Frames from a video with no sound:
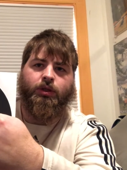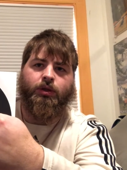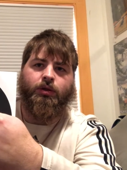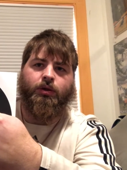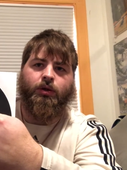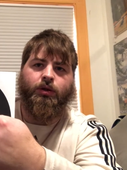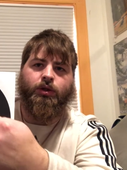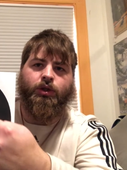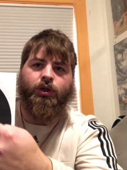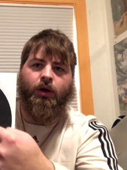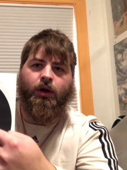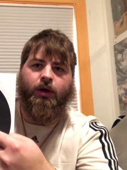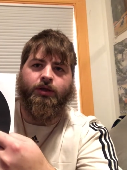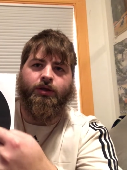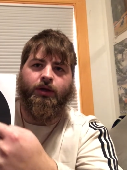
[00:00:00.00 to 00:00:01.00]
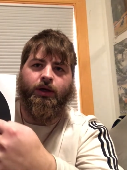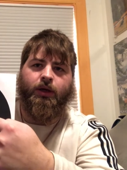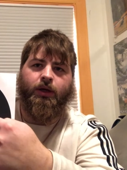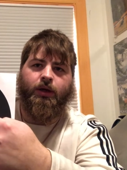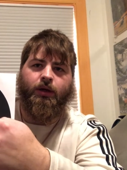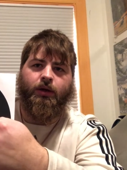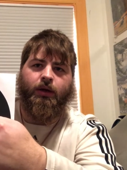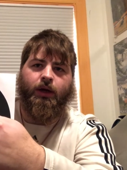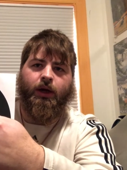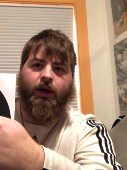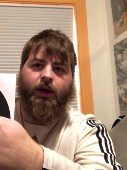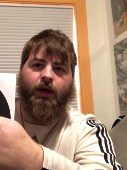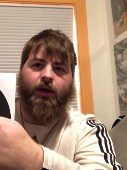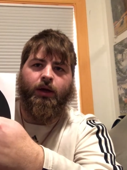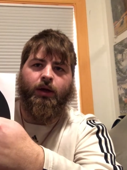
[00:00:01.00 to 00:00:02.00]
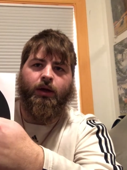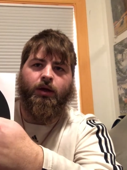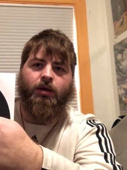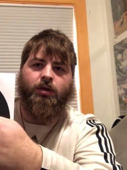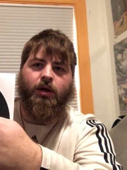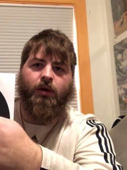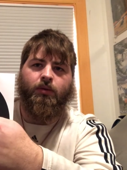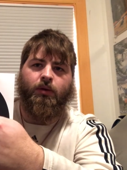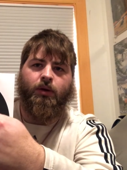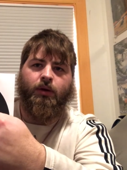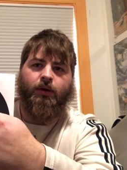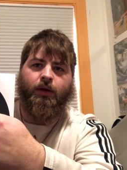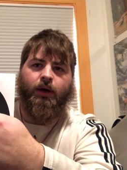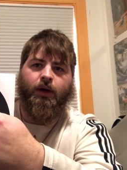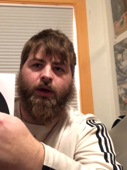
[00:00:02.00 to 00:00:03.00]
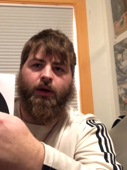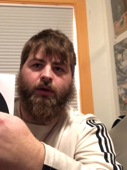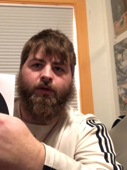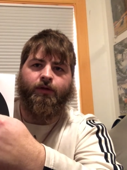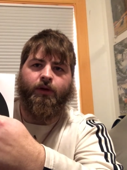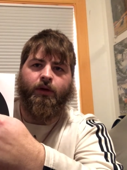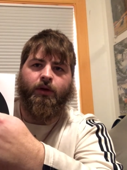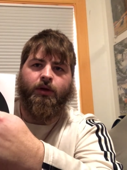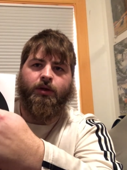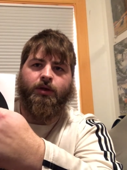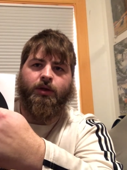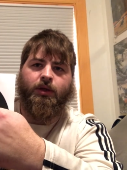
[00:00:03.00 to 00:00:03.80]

good shots right here. Like I shot once and I got the first,